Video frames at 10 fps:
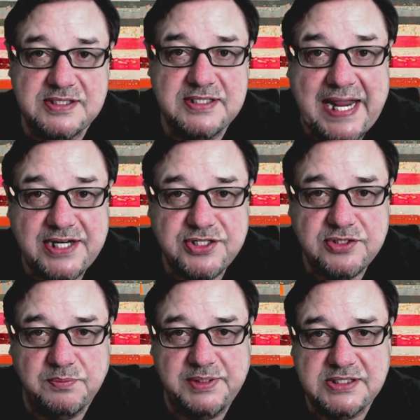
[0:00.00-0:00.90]

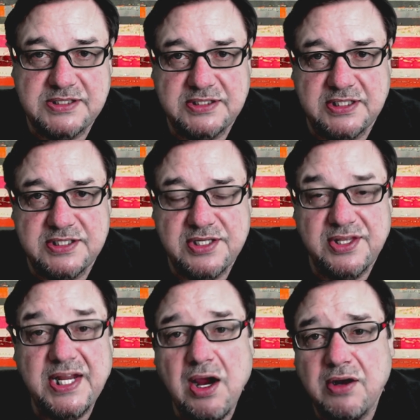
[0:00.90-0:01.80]
national businesses,
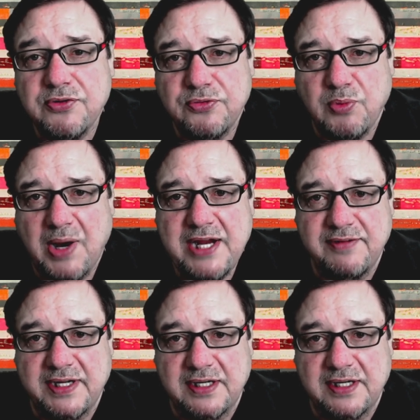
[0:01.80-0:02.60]
they are thriving.